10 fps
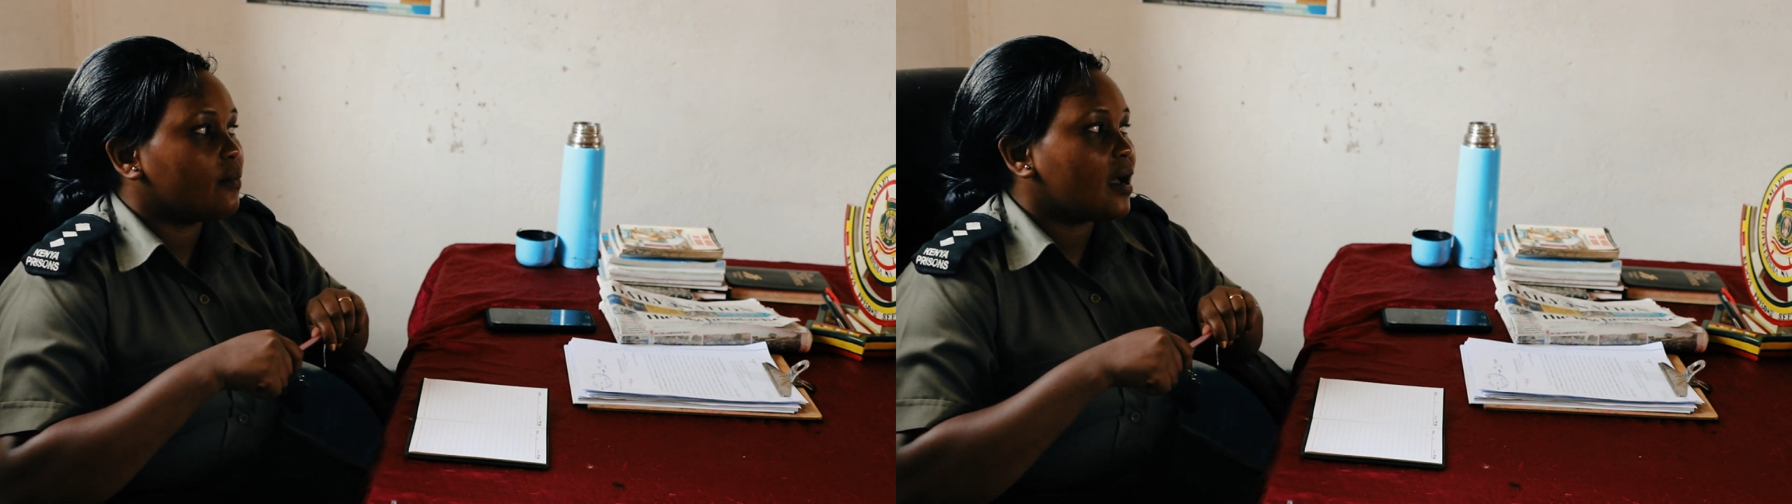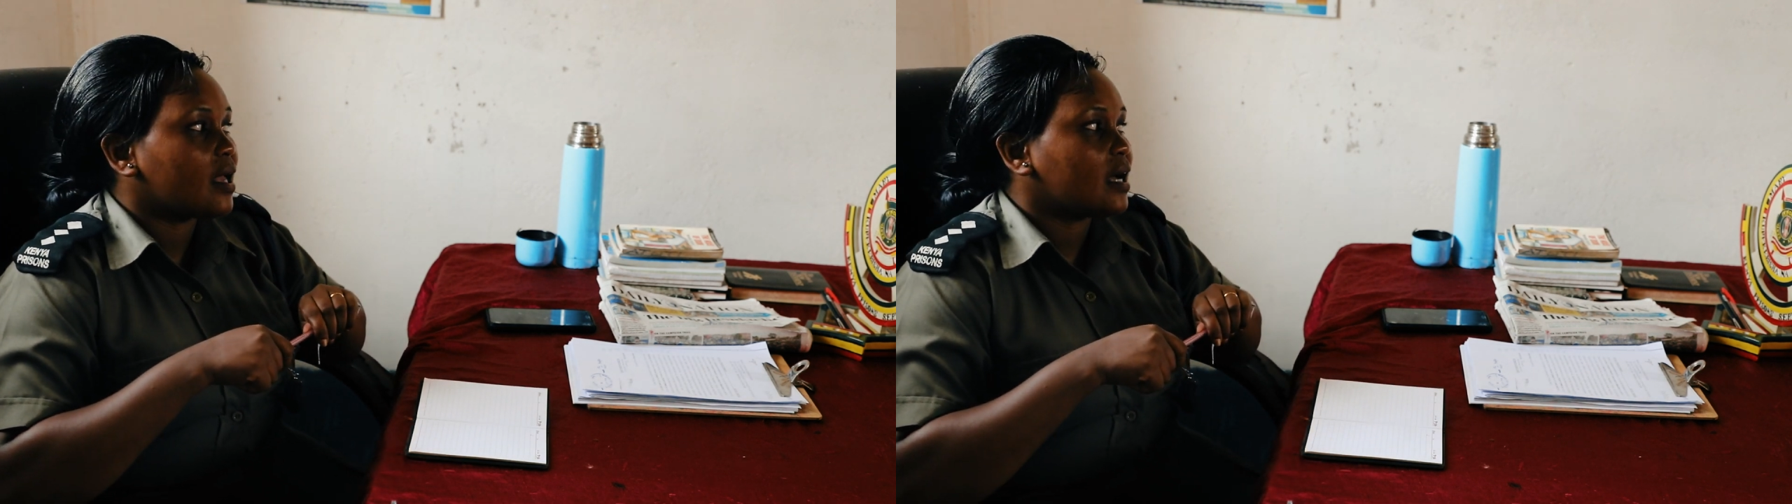
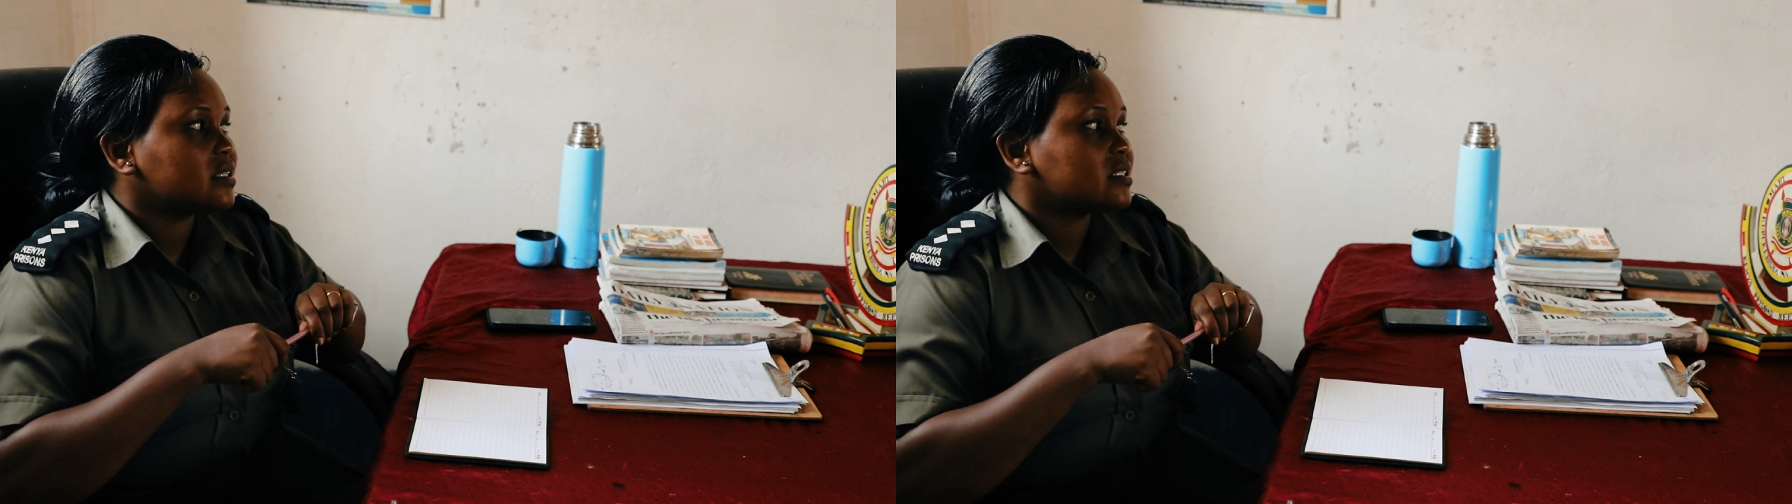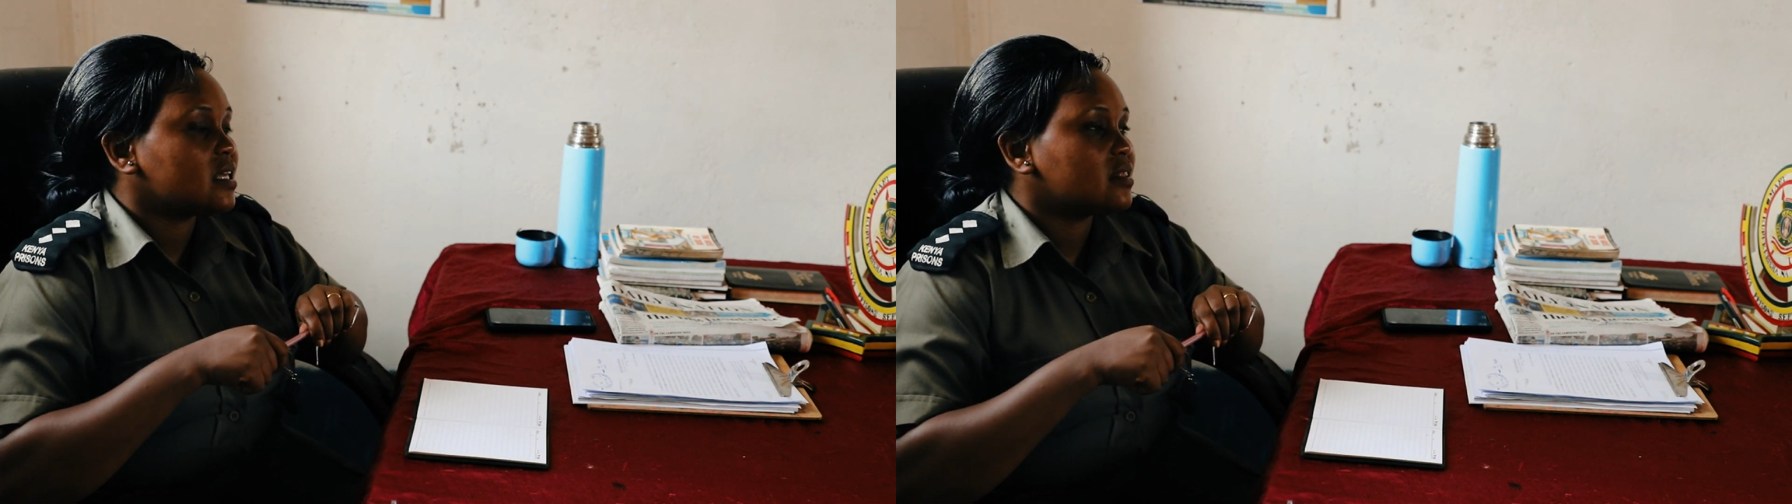can
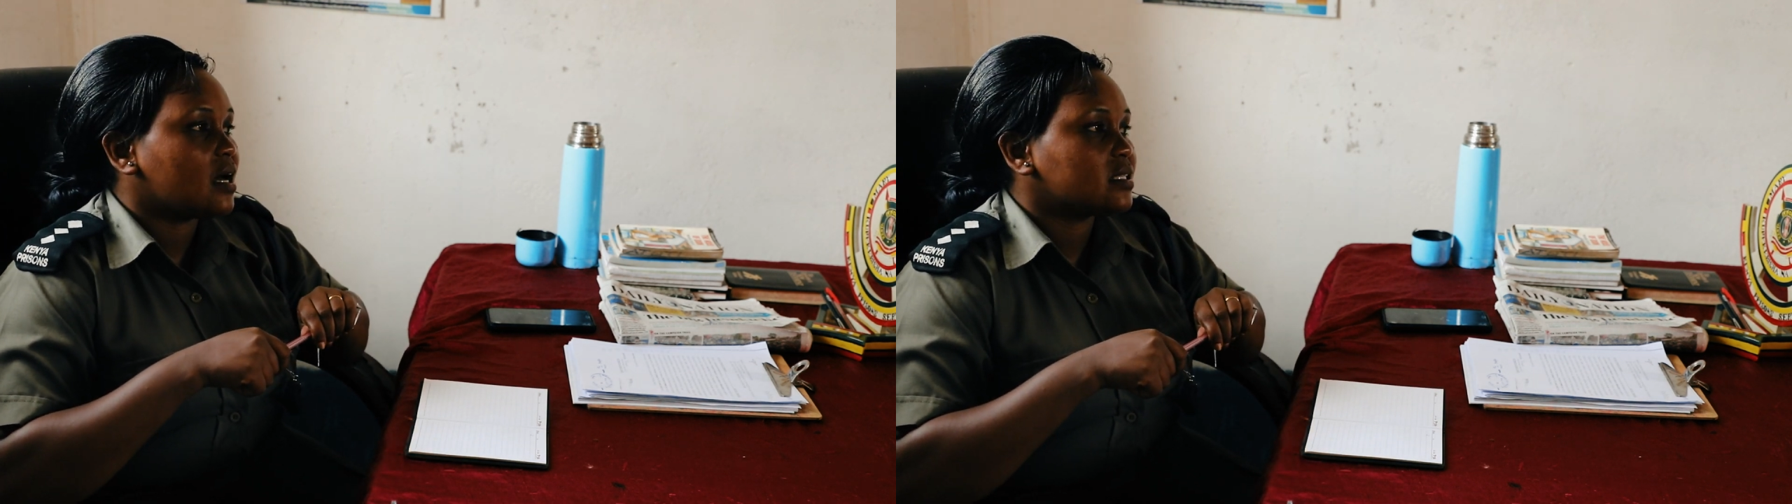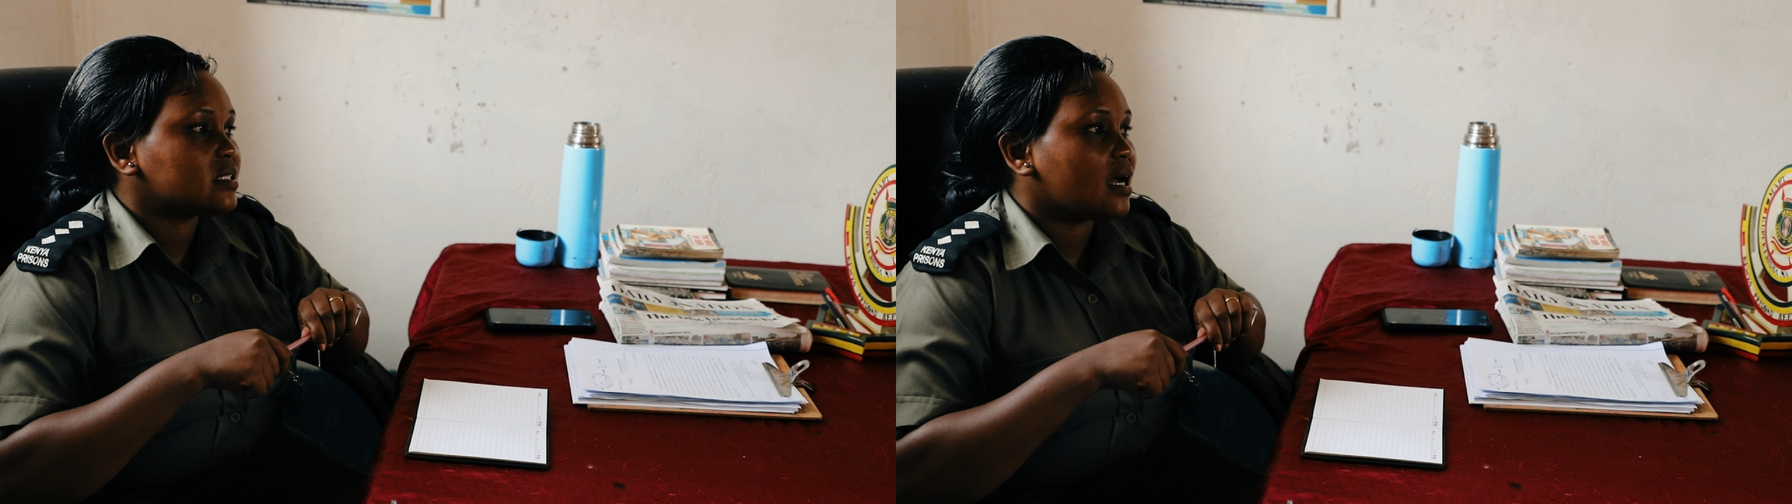say
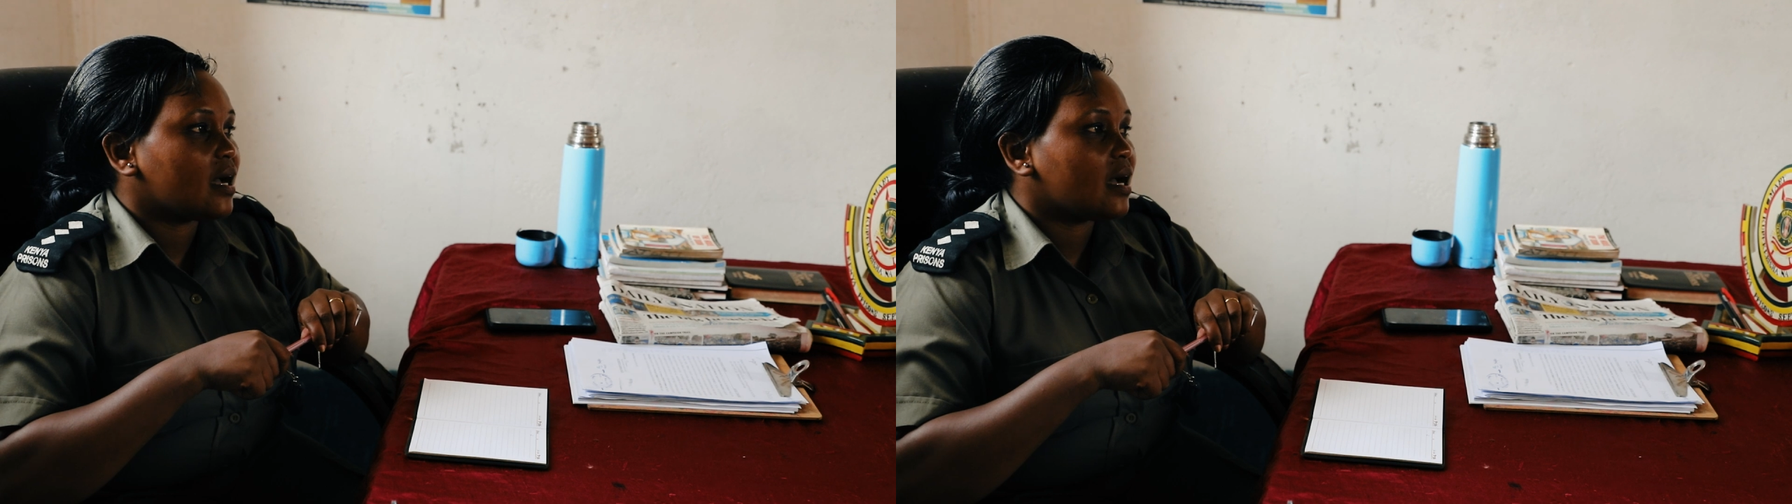that